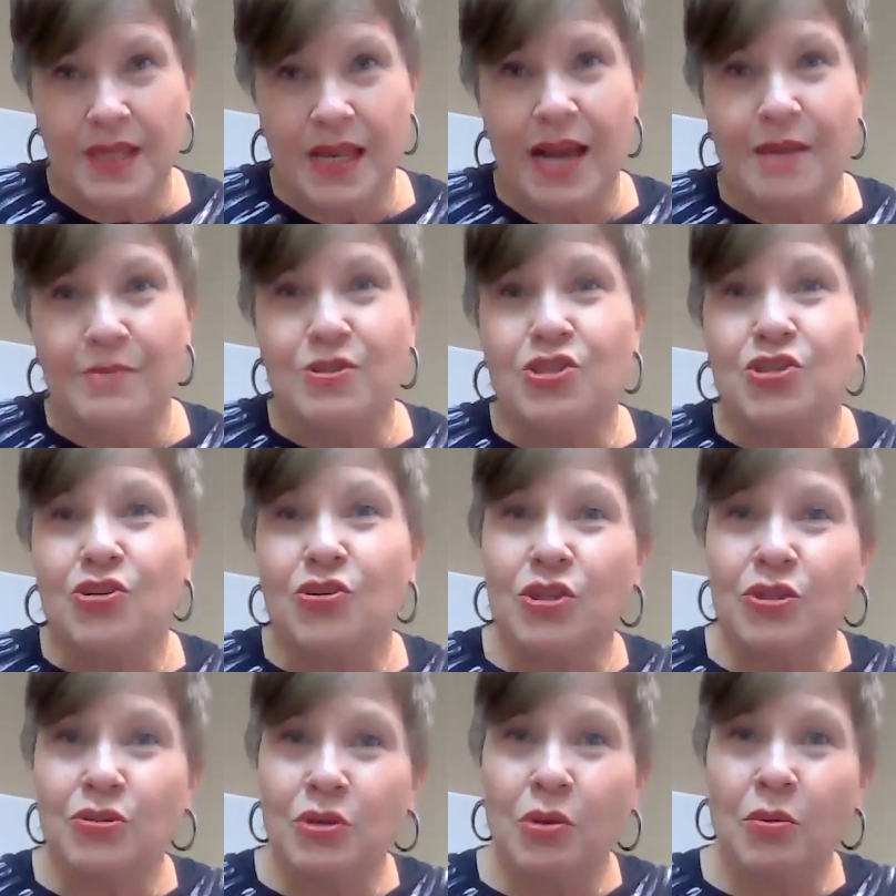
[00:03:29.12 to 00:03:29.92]
I'm
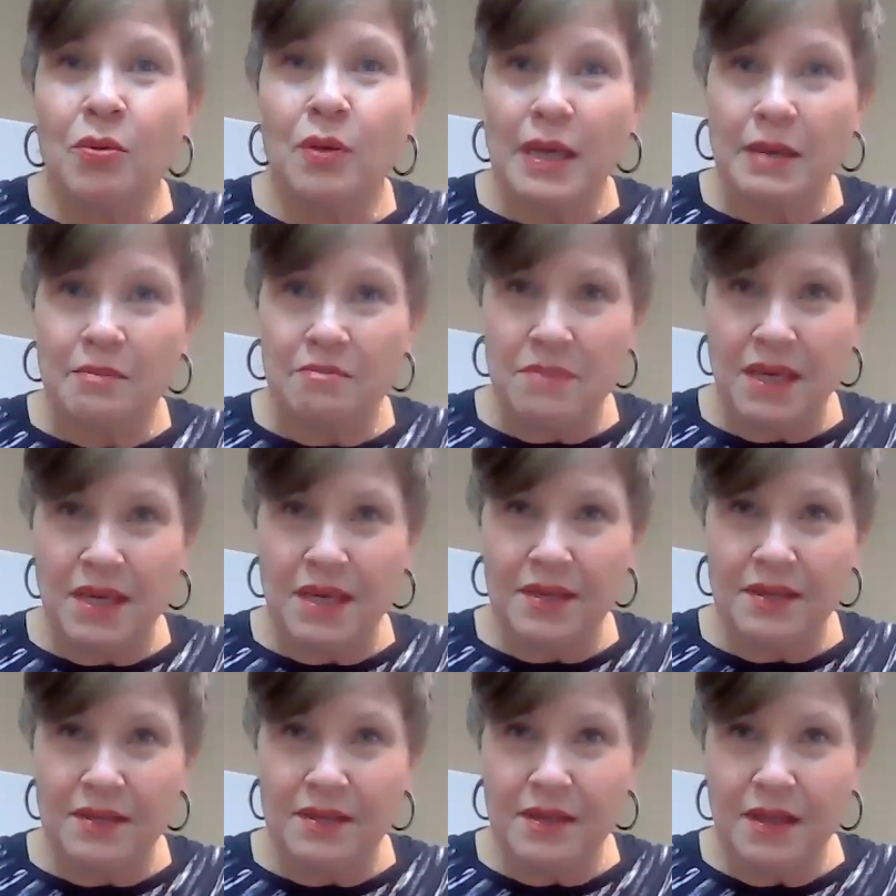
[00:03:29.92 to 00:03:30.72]
sure you know what I
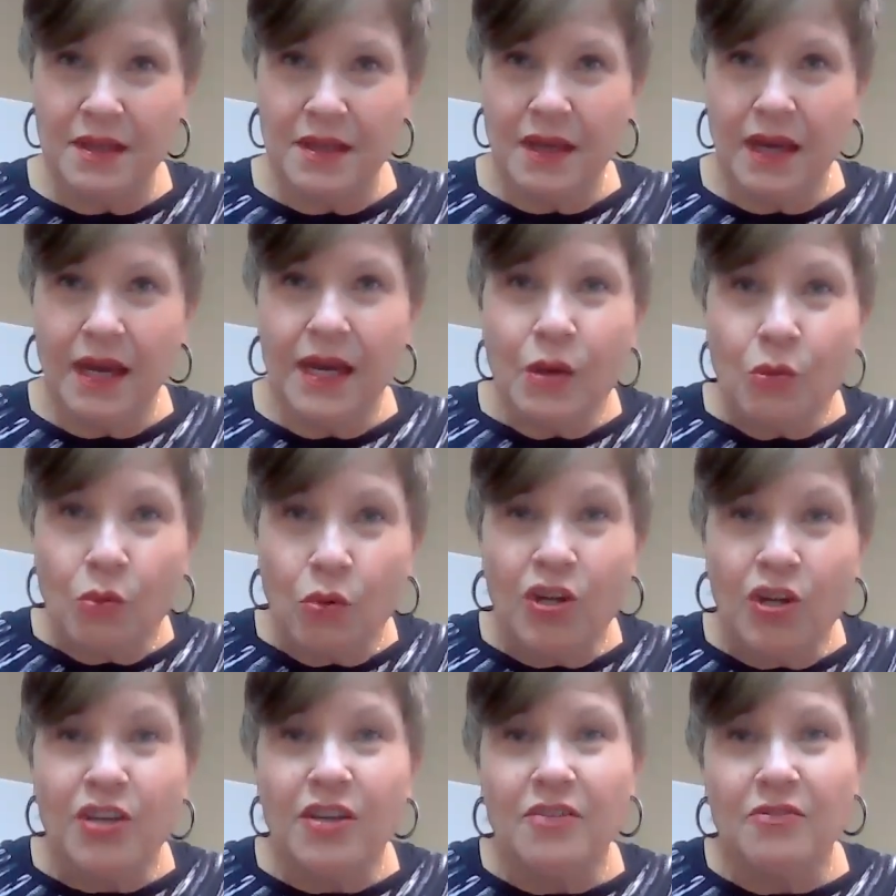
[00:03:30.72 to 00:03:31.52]
mean. And I
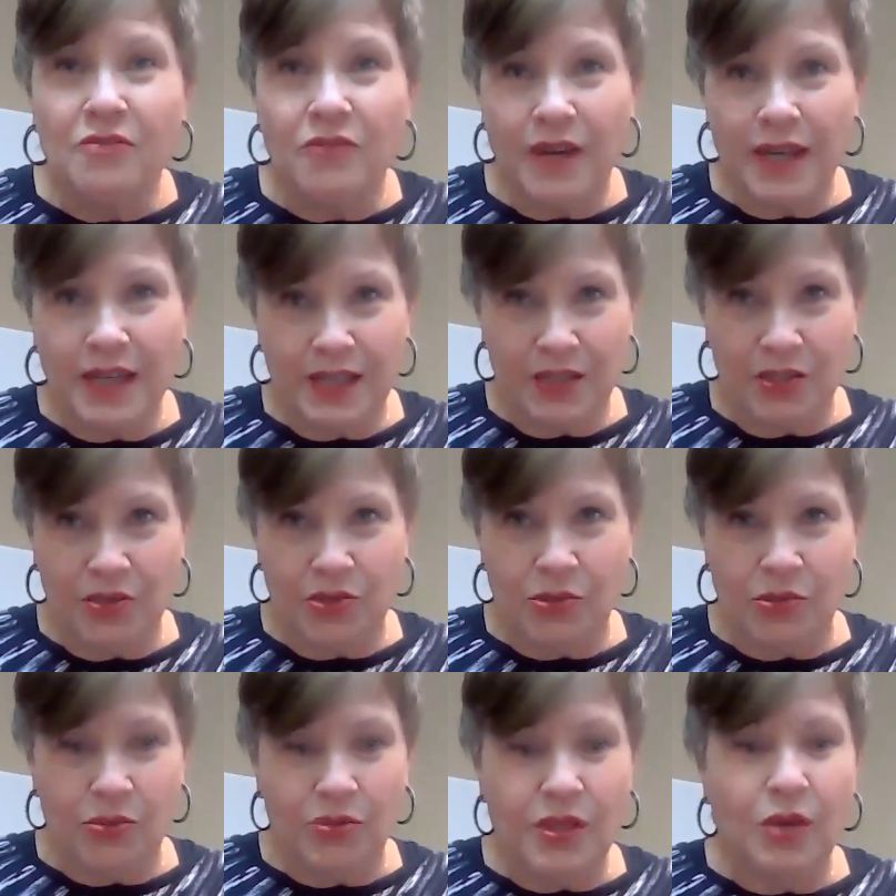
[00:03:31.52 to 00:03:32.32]
want to invite
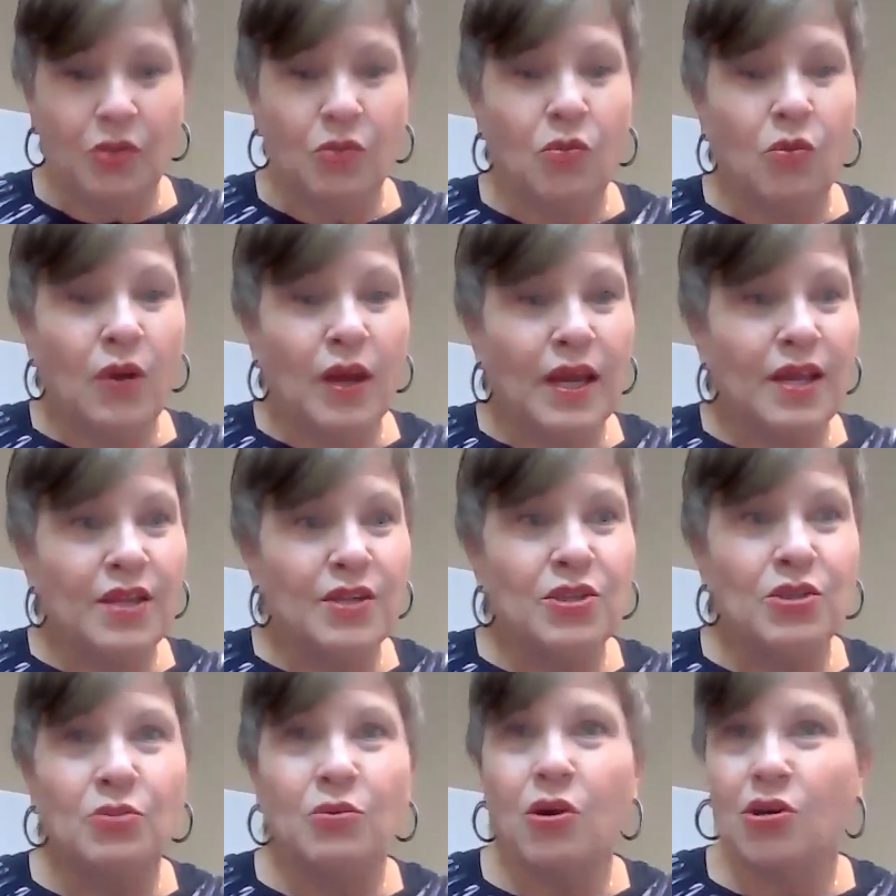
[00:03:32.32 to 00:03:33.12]
you that
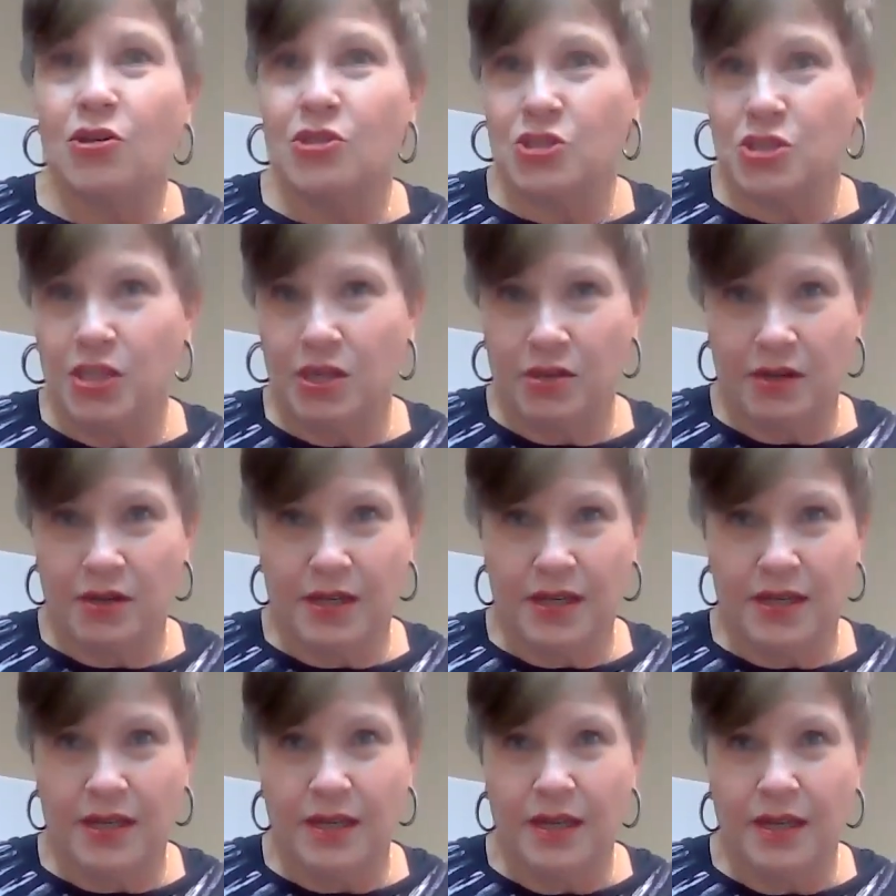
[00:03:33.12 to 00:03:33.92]
when you are
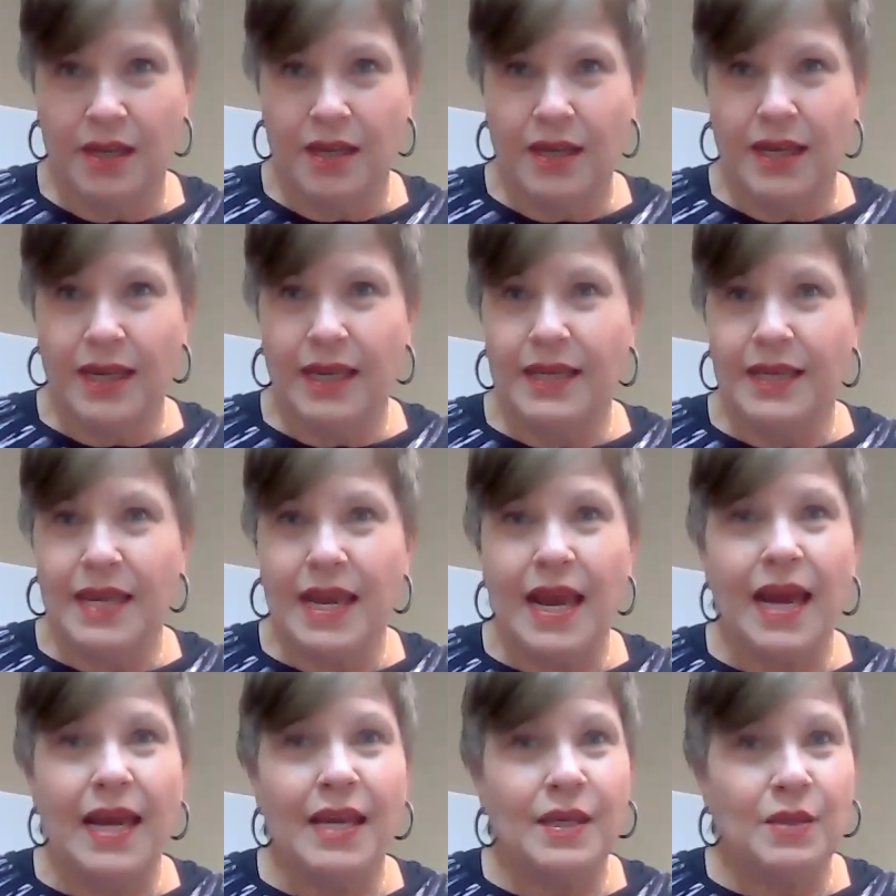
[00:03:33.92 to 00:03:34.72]
sharing in
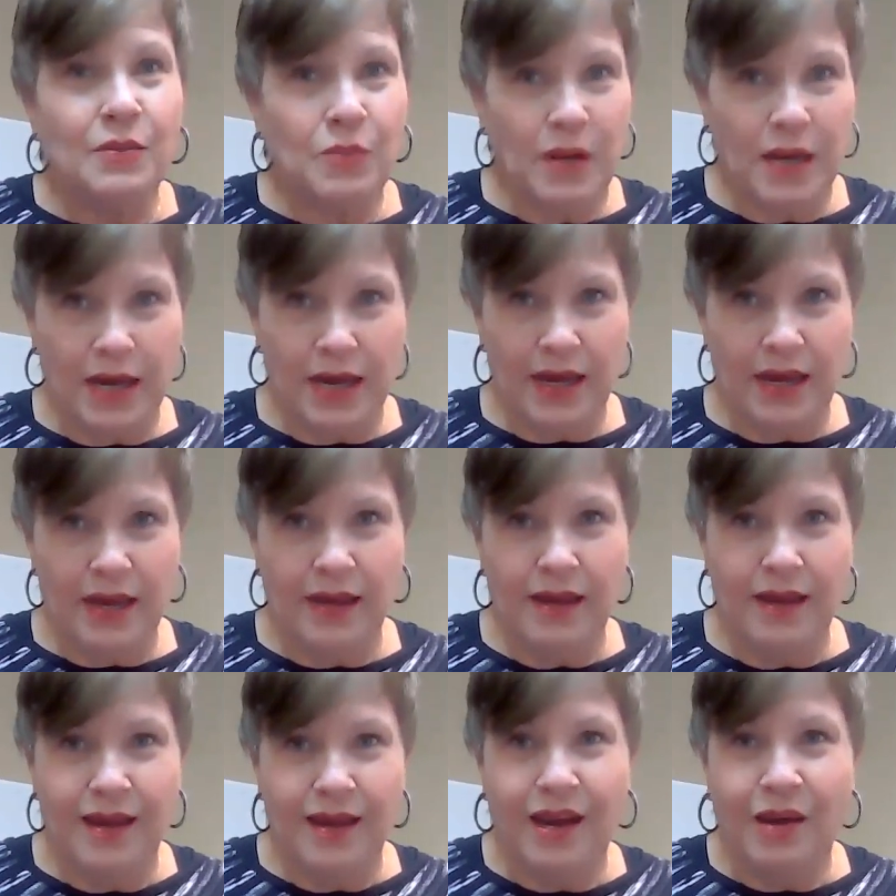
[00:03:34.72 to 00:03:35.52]
any
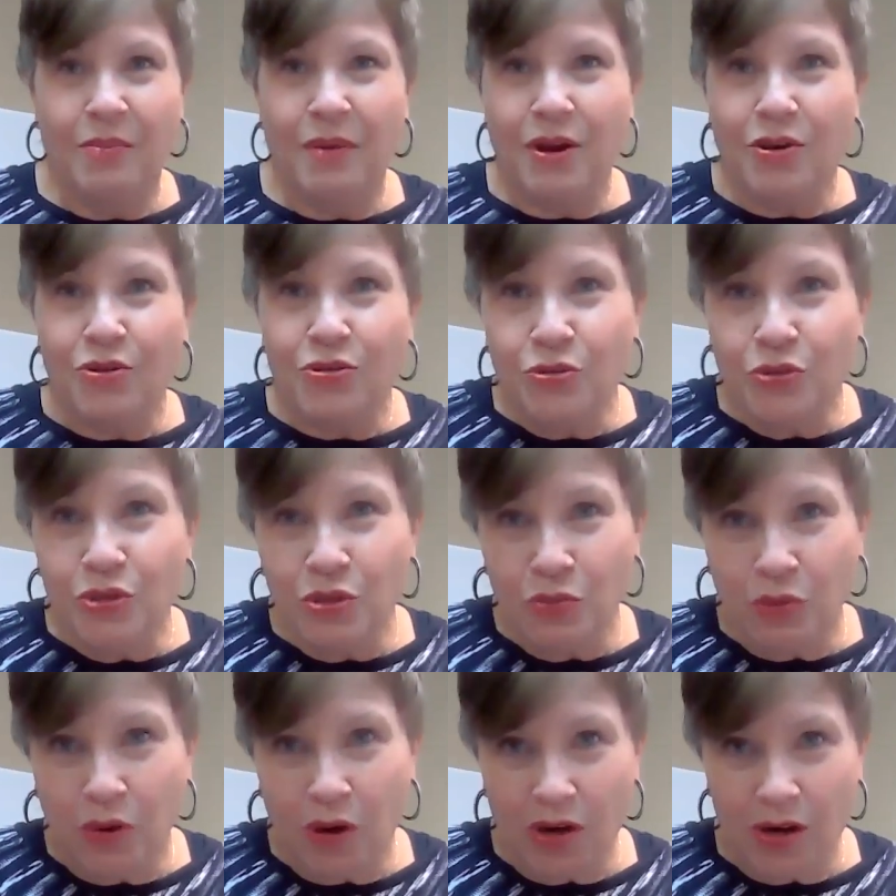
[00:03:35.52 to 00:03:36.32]
way about who
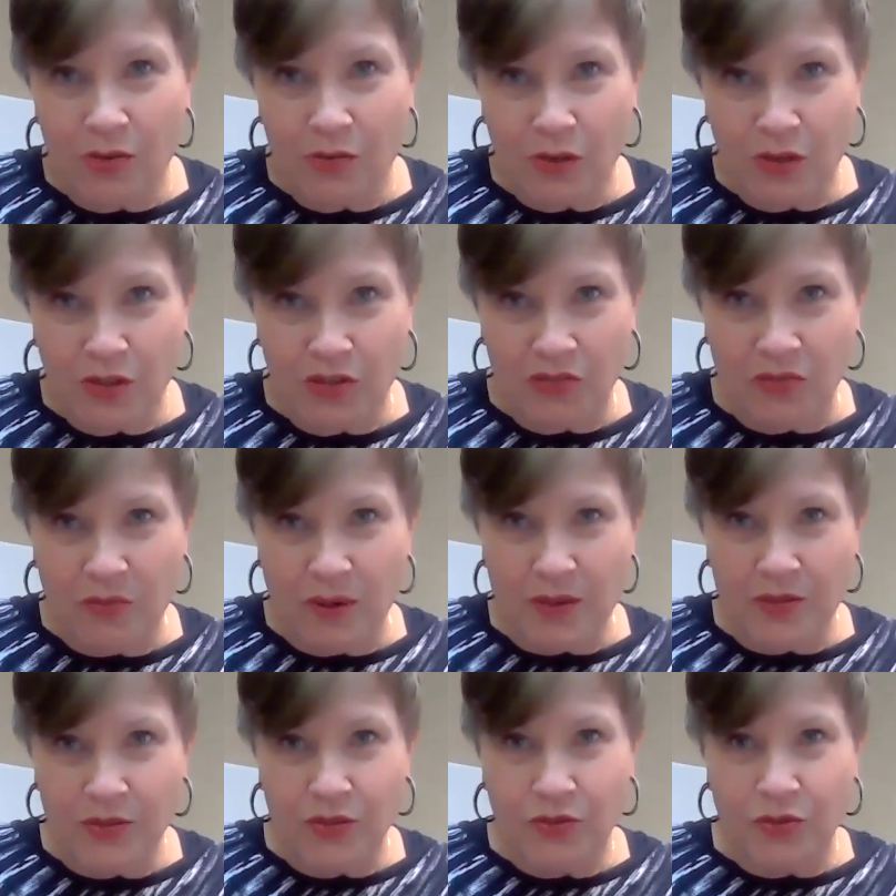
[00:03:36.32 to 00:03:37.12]
you are and what you've
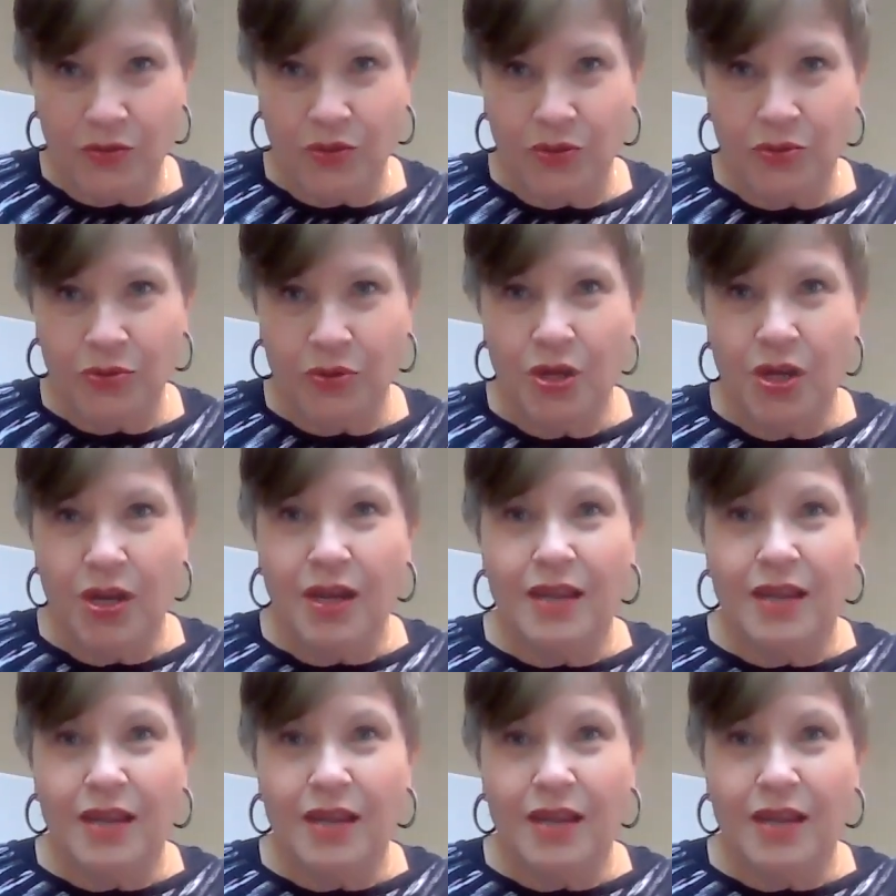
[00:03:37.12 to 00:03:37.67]
been through,